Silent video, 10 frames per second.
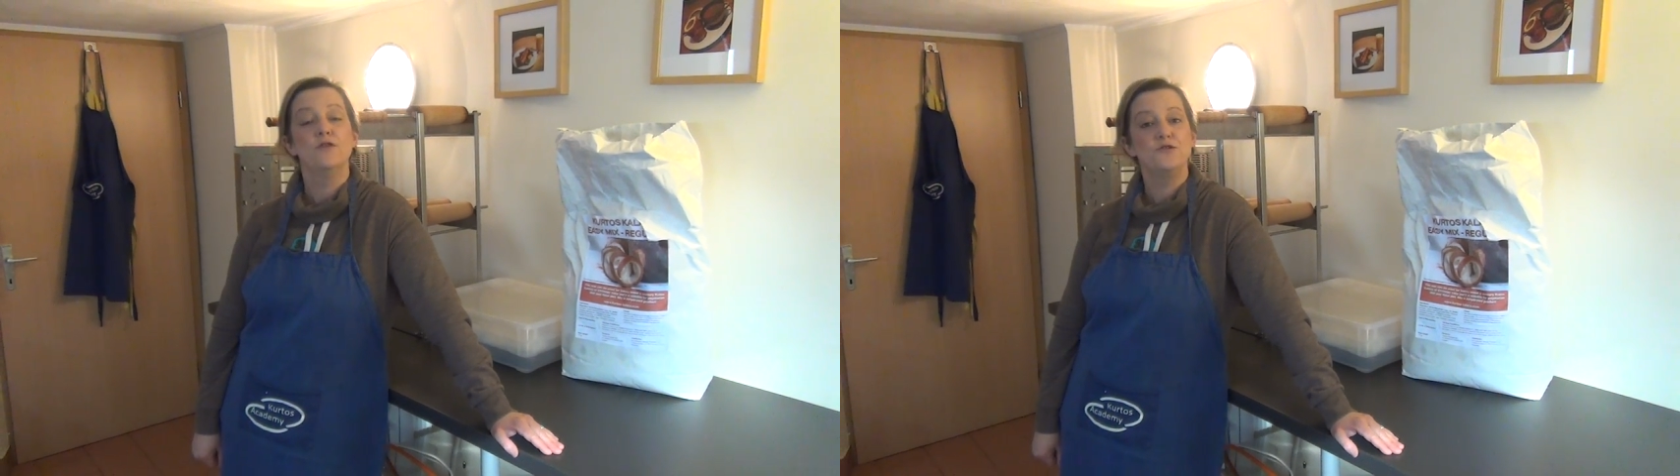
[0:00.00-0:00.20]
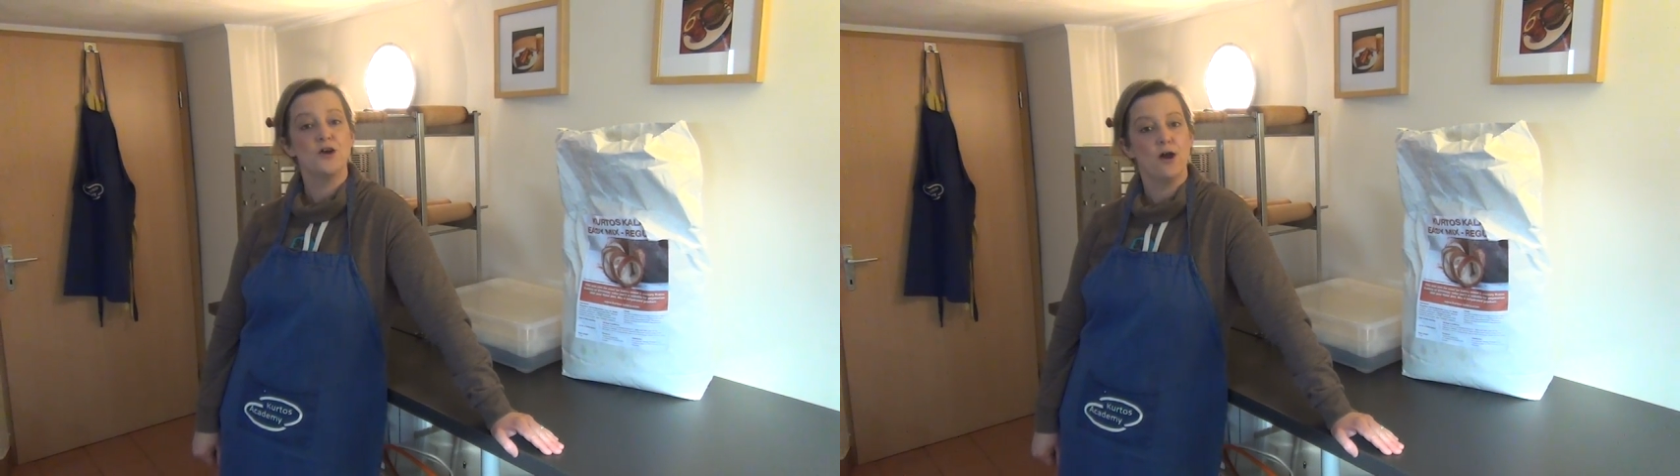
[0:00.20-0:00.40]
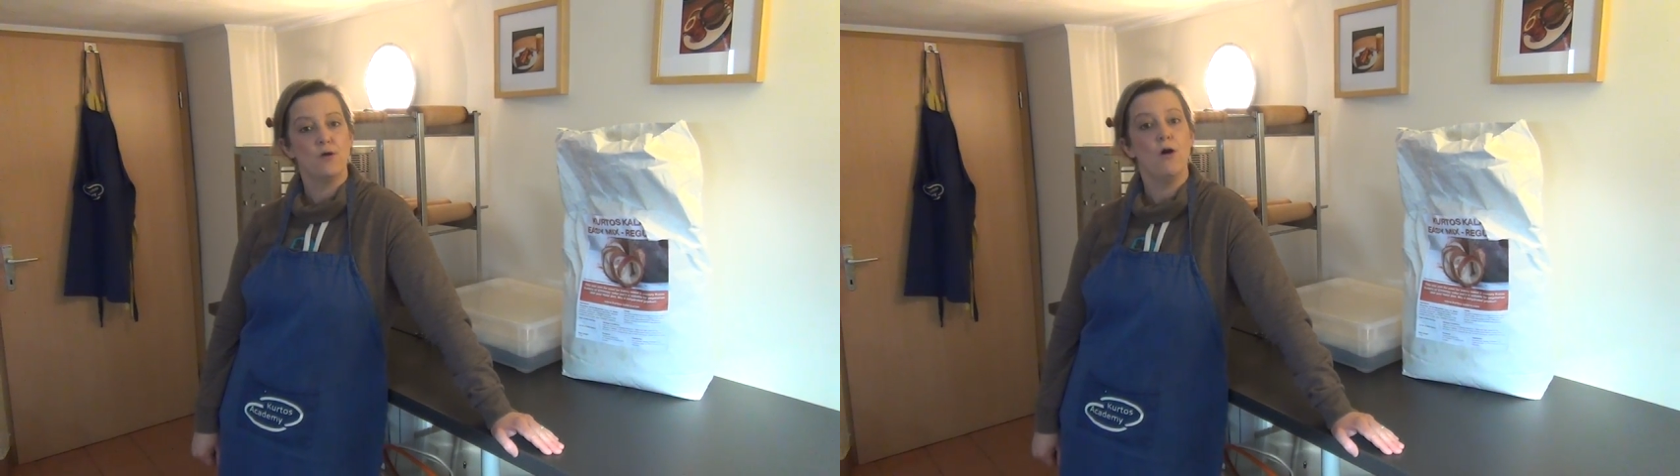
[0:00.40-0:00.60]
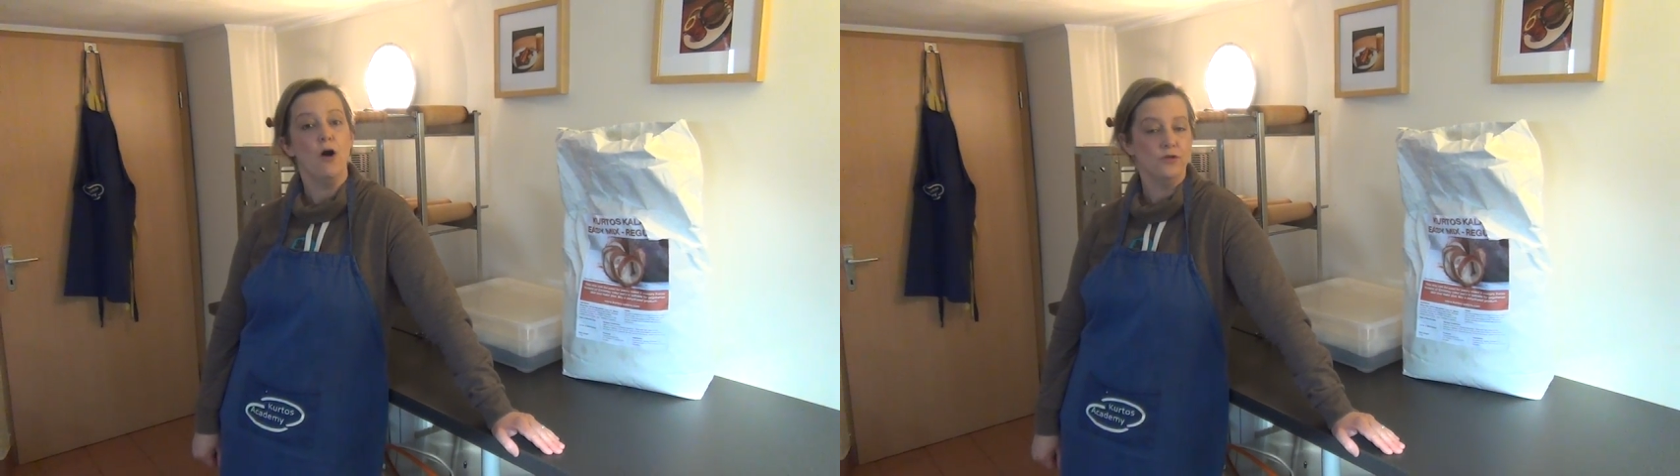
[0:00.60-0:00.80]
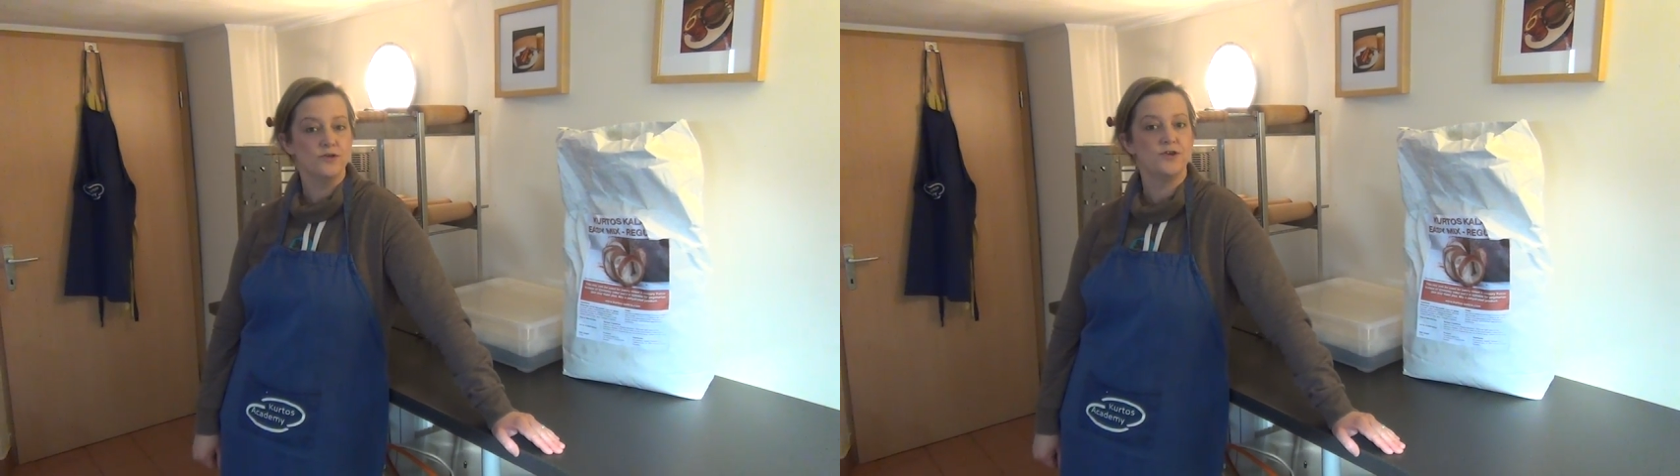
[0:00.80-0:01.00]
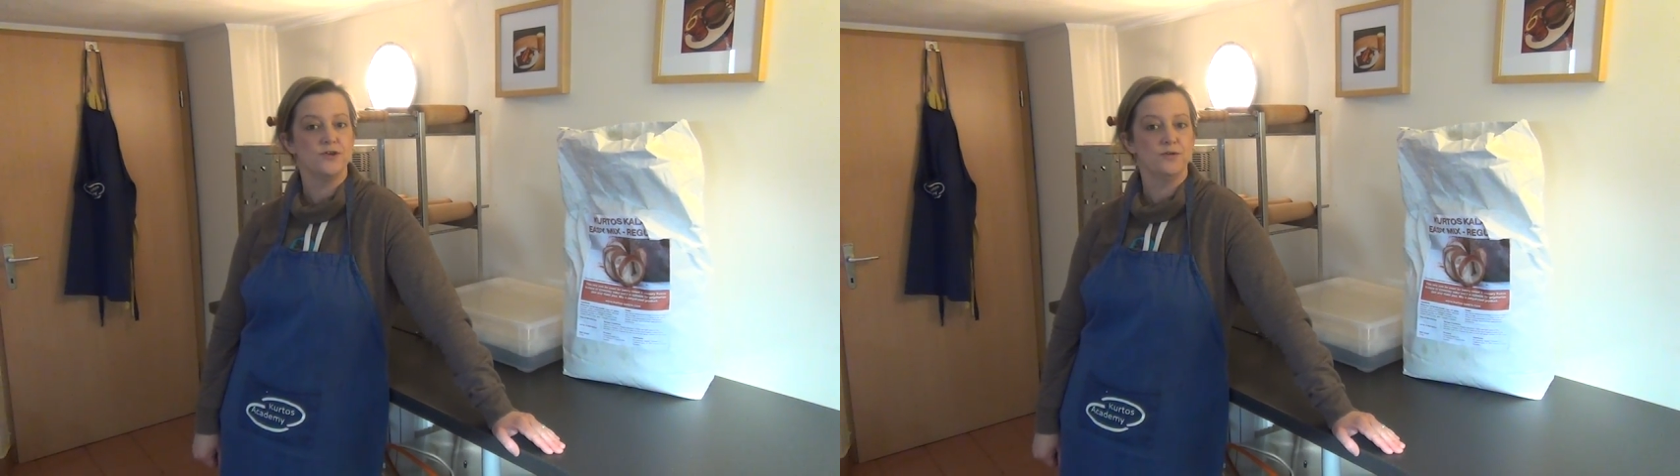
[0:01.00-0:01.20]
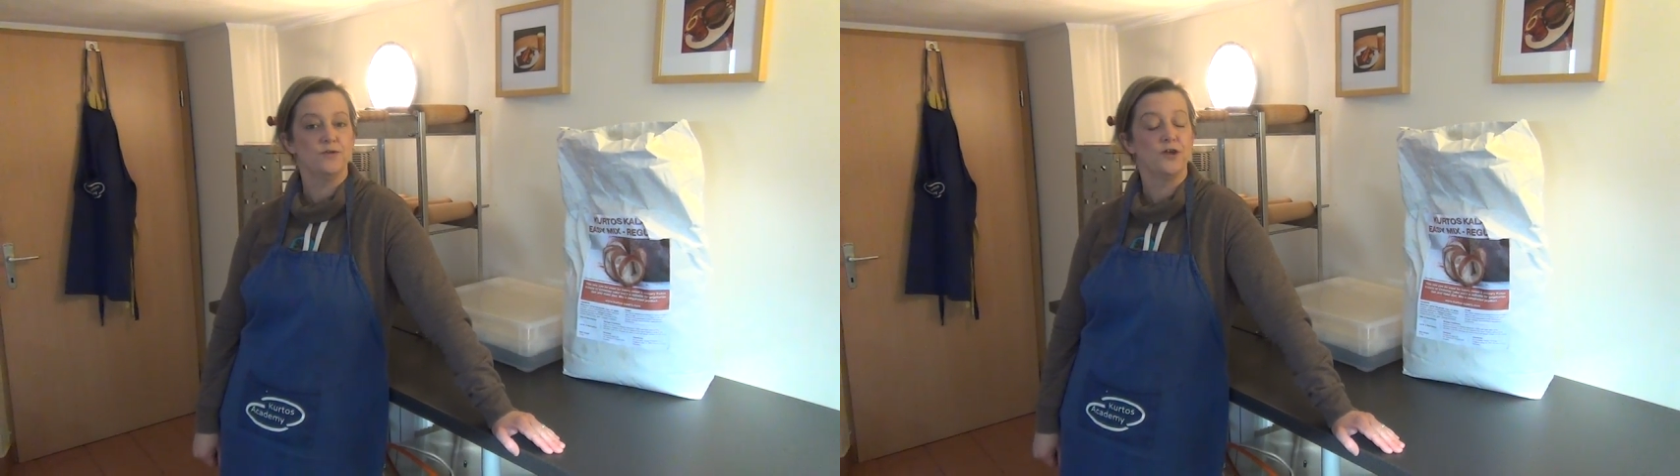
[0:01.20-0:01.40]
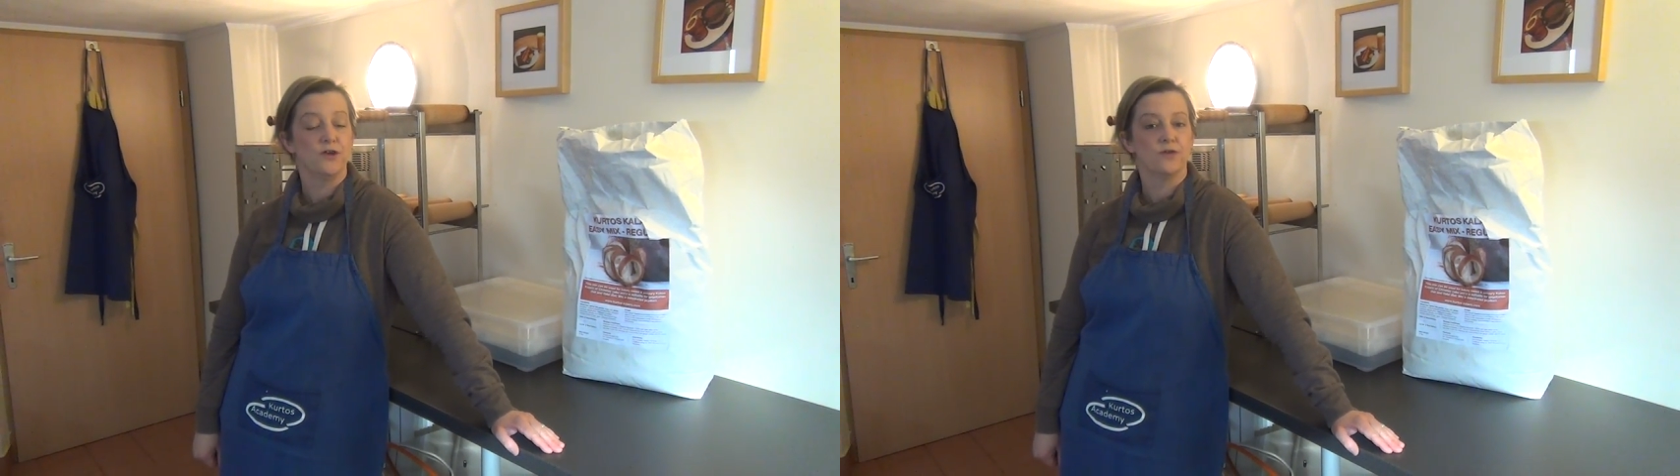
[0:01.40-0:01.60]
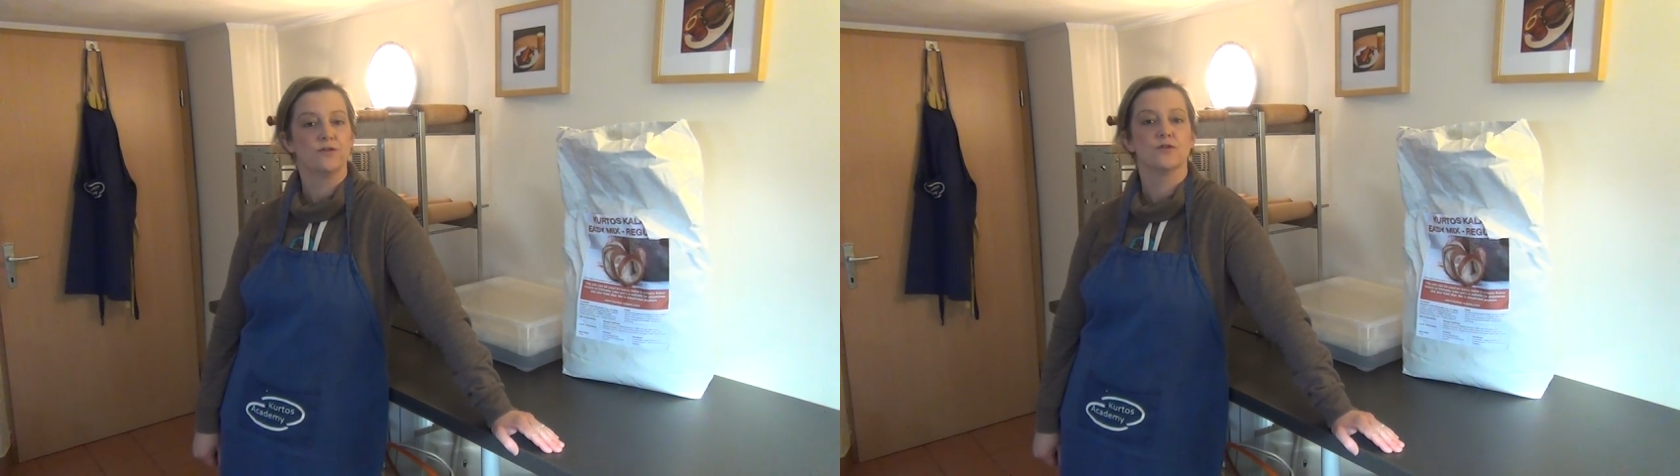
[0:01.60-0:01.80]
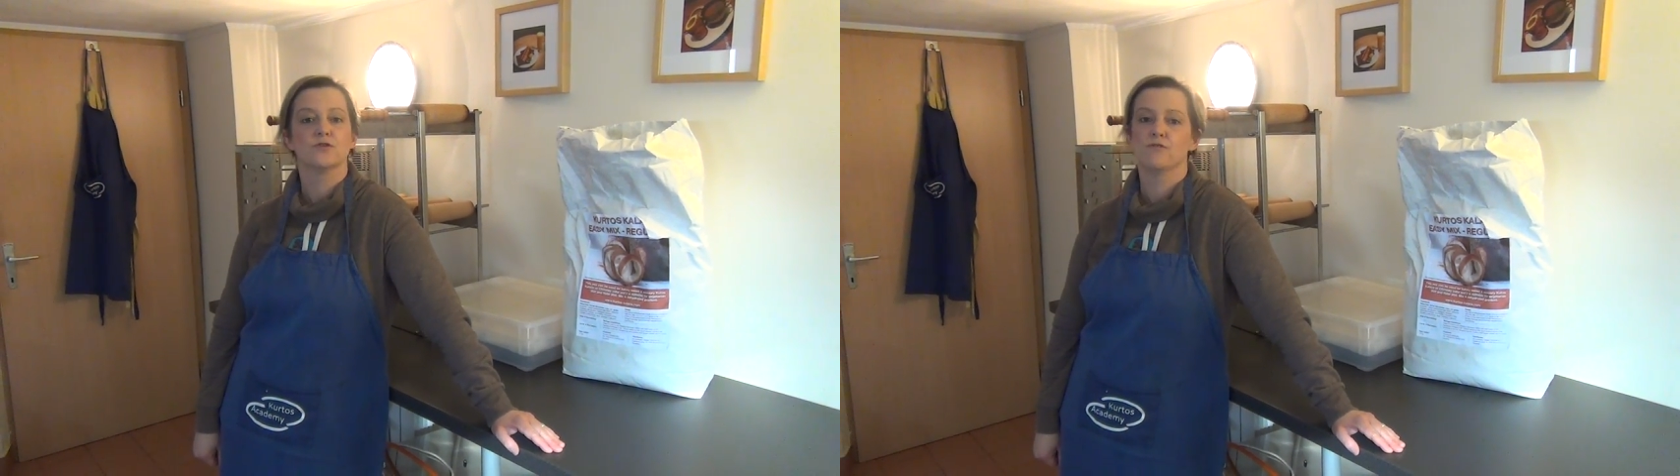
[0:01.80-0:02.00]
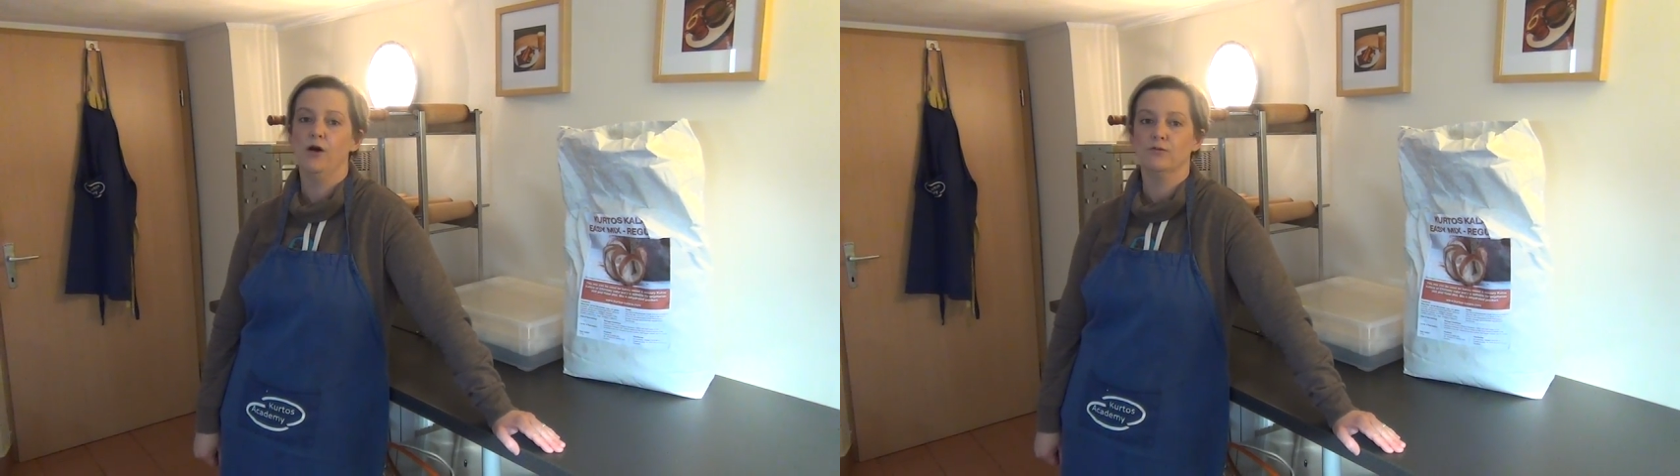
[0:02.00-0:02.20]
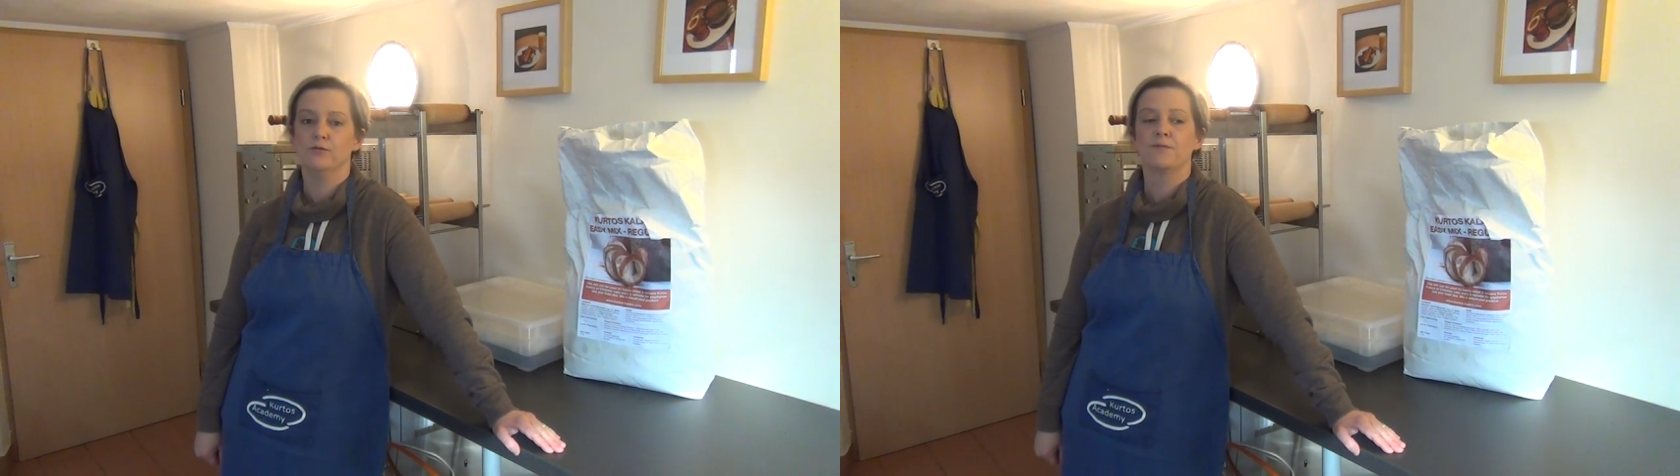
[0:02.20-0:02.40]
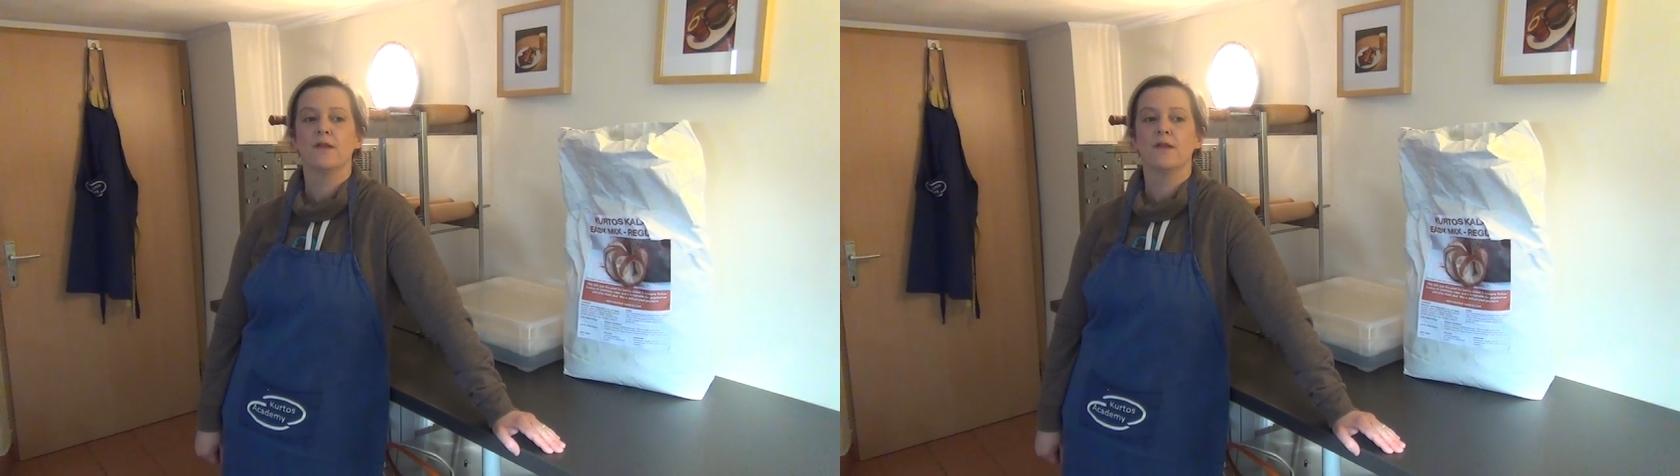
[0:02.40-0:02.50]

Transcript: the dough onto the Kurtosh roll.